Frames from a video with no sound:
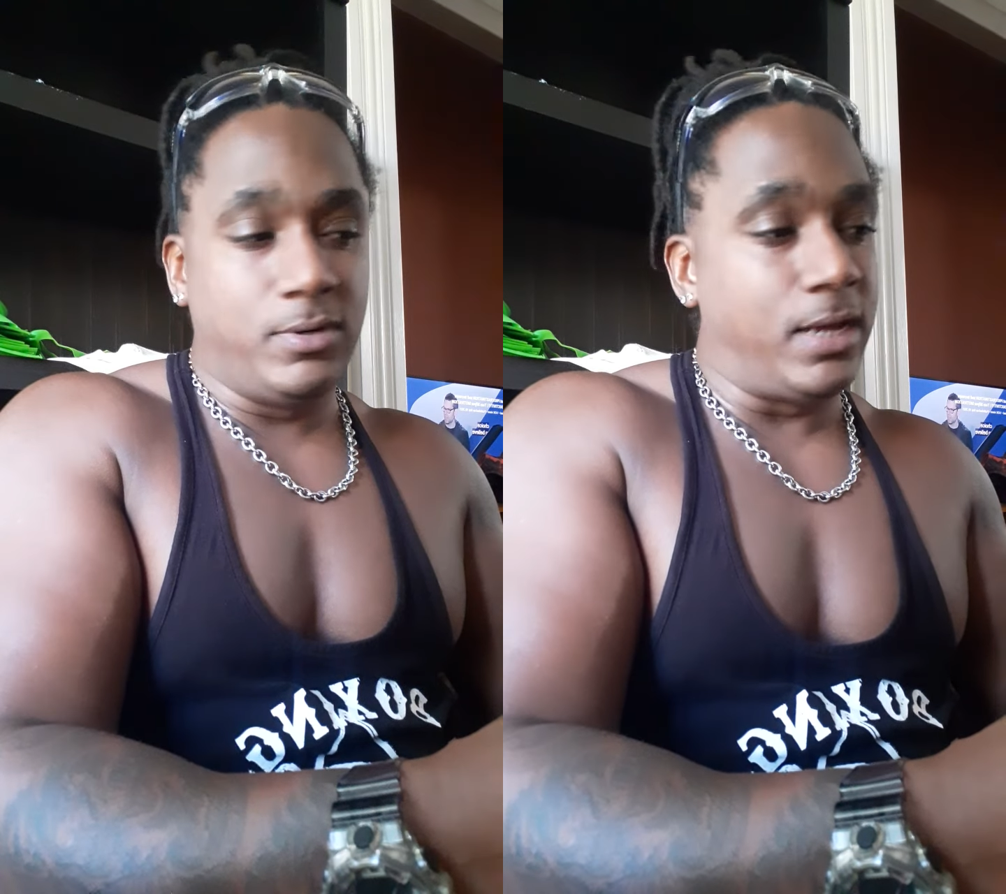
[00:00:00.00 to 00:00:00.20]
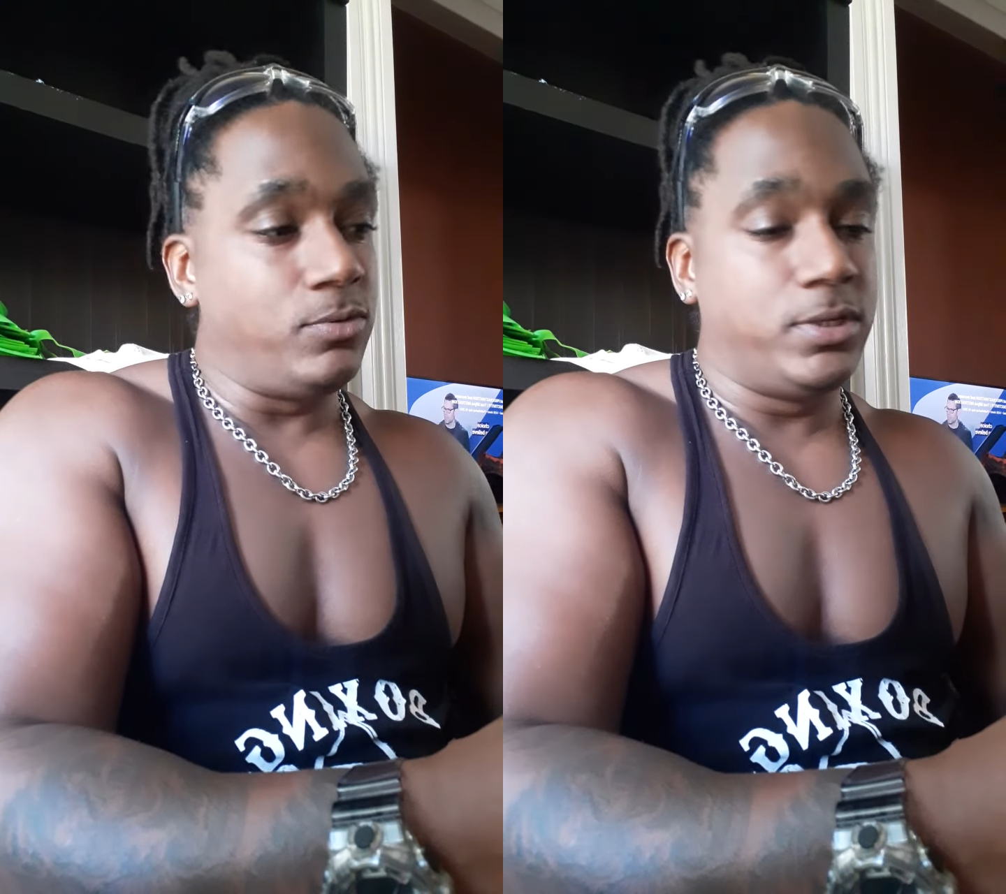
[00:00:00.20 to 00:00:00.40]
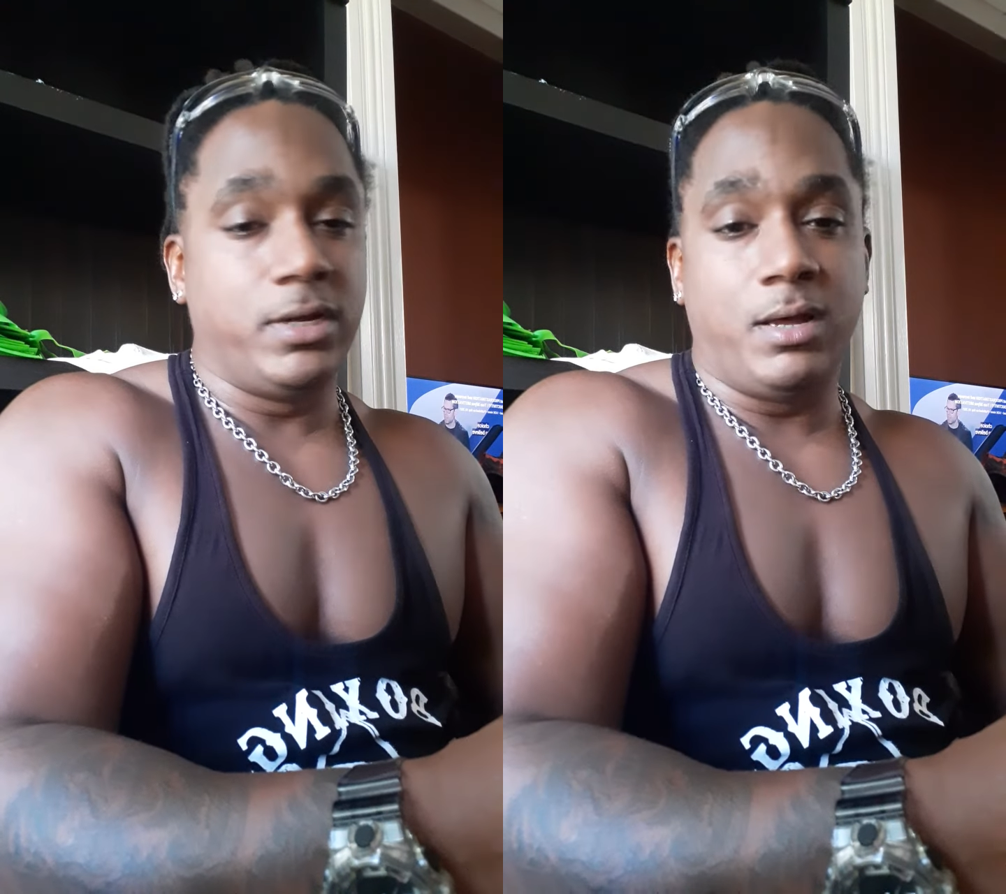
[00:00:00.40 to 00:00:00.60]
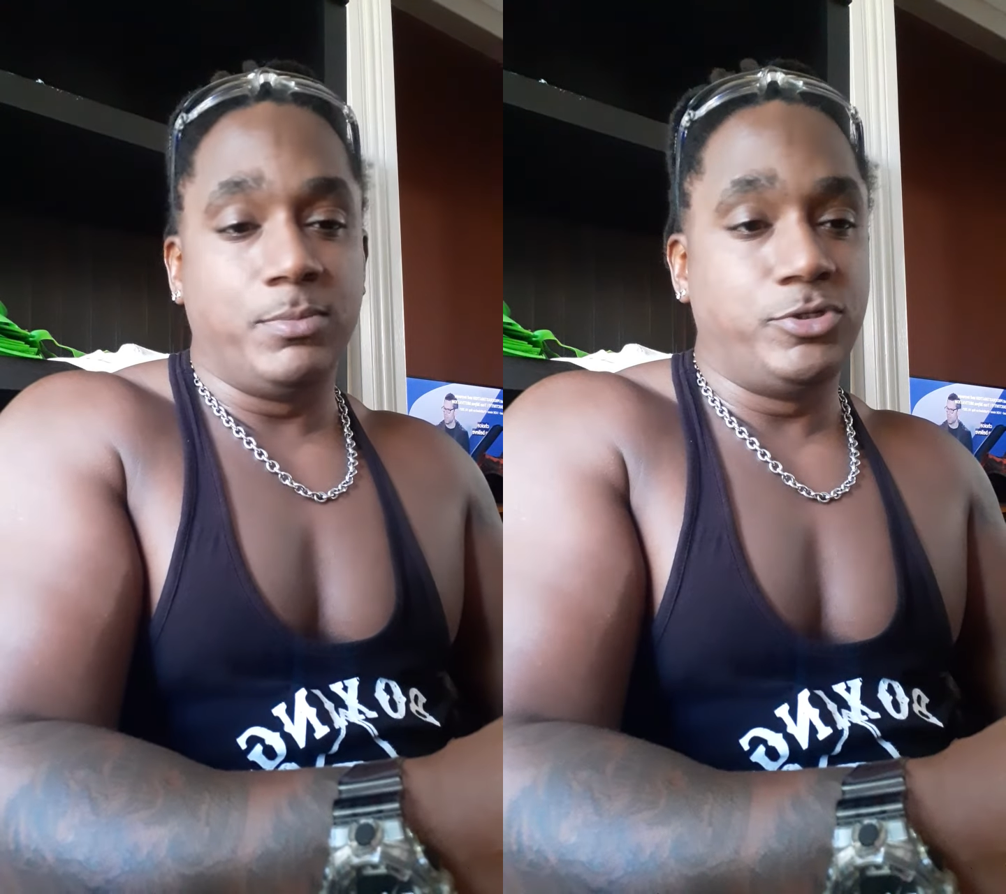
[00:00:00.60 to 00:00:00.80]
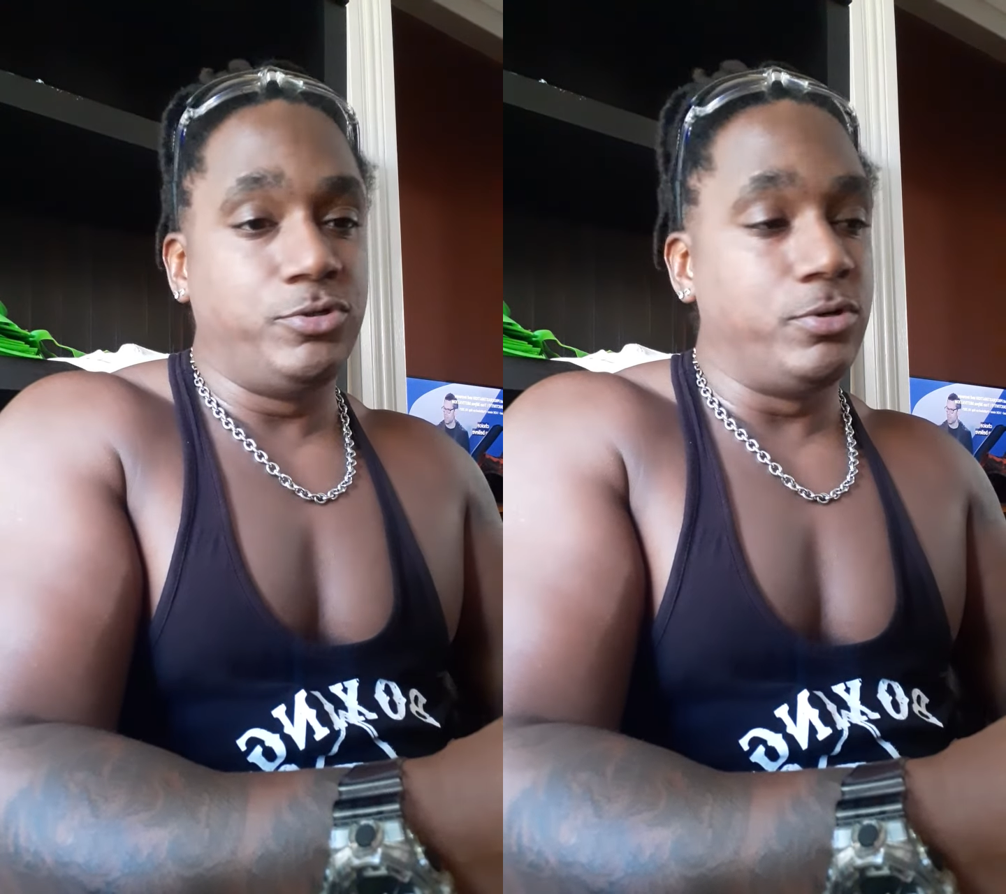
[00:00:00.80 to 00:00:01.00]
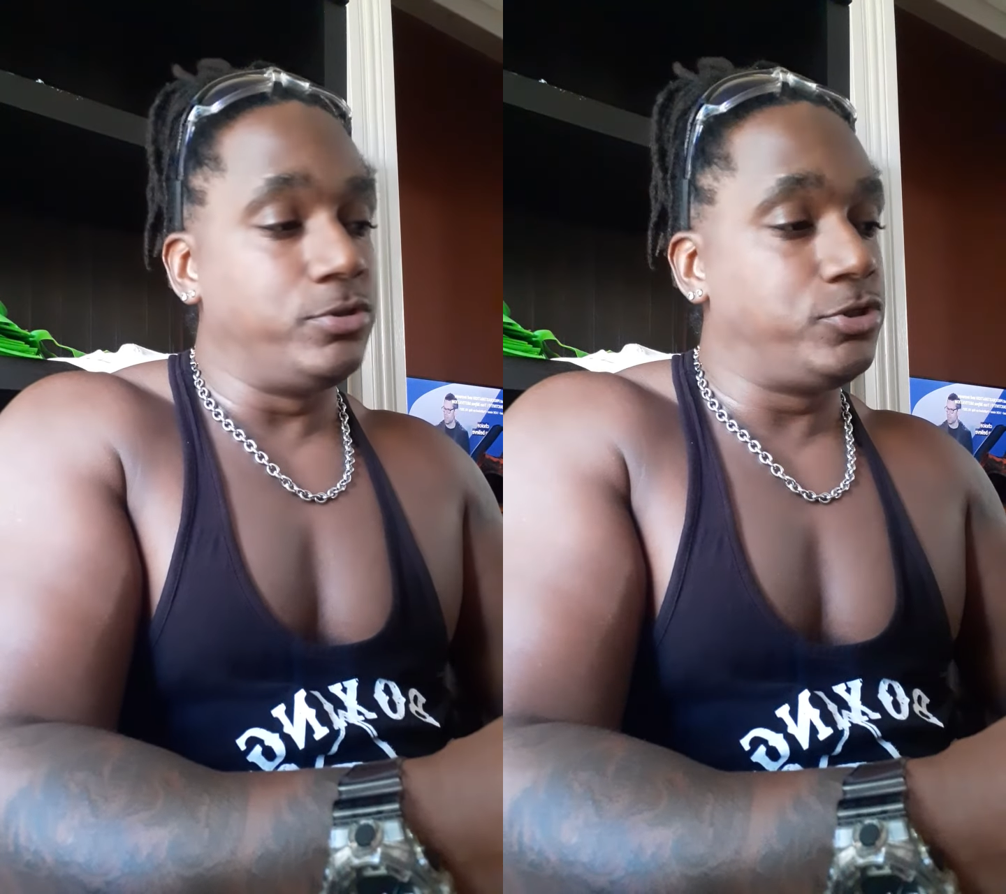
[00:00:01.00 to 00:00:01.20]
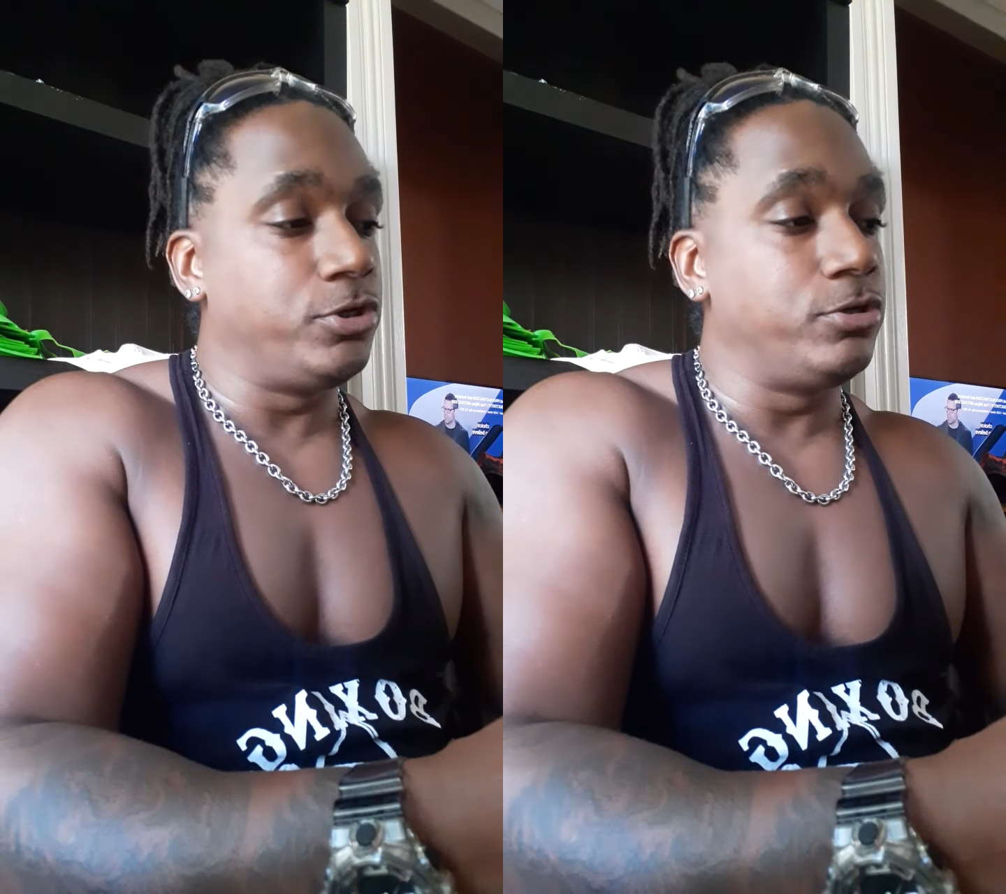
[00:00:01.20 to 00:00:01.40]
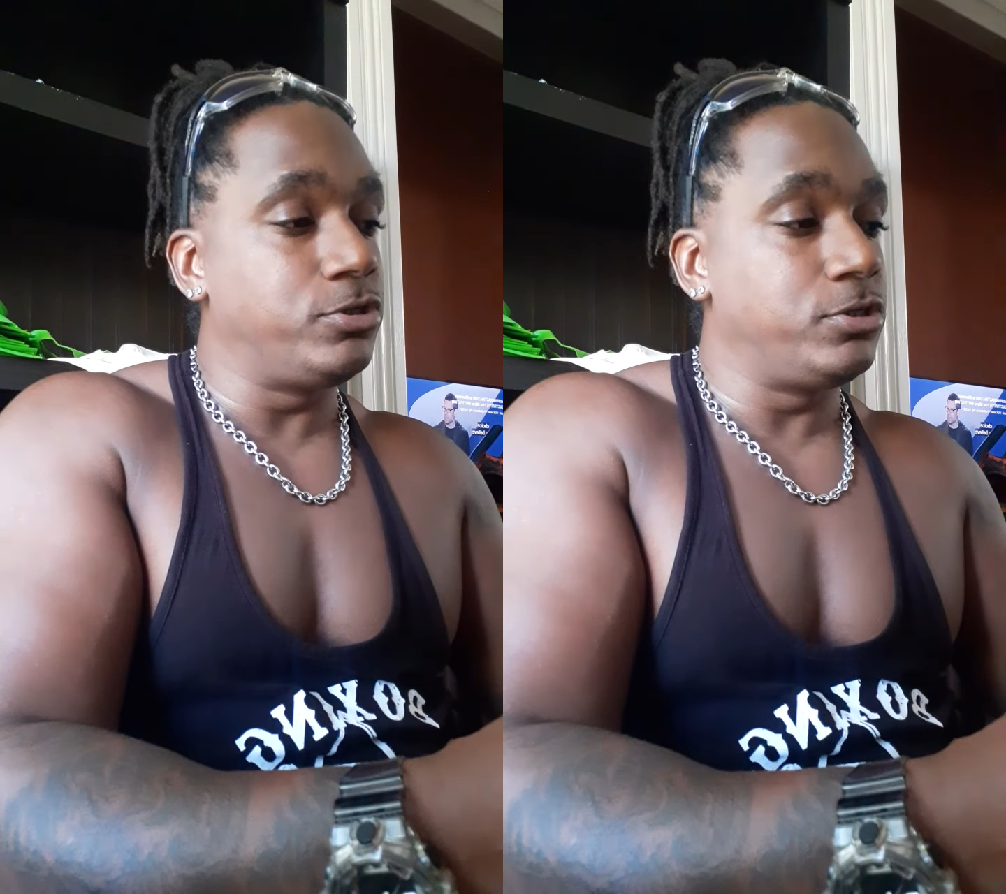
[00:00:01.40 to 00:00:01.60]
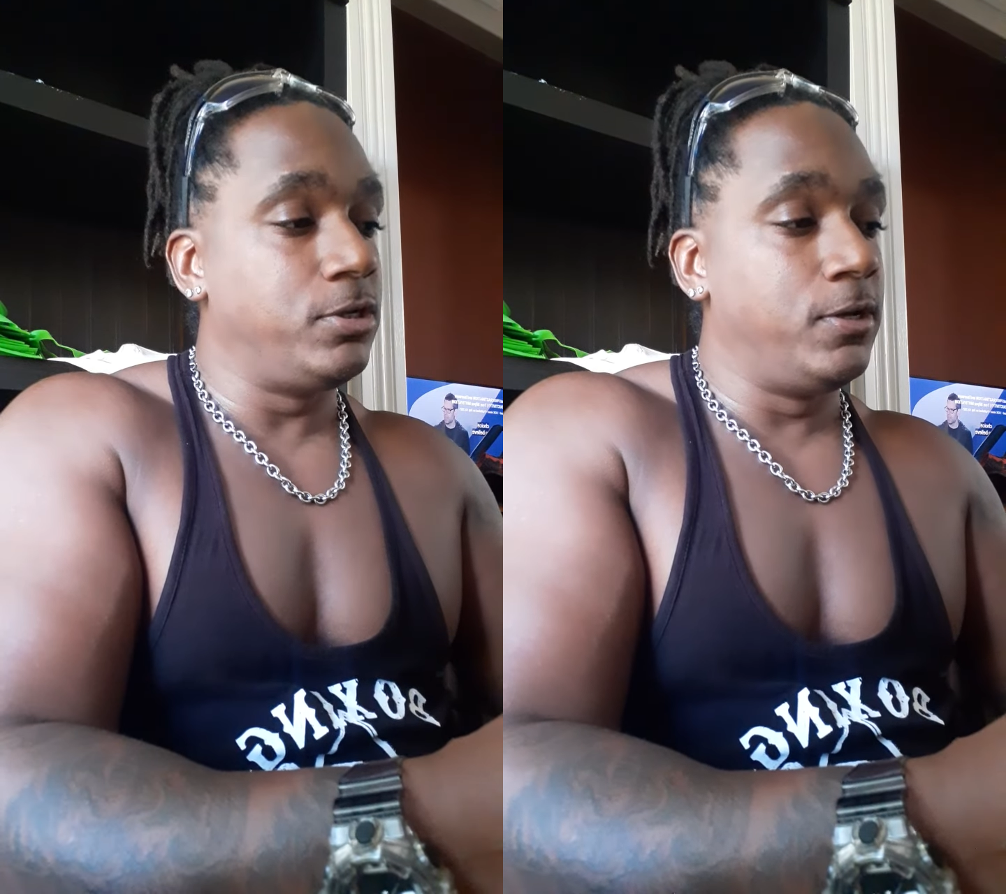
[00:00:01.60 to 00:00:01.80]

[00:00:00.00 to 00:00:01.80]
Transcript: I don't care how much you go to church,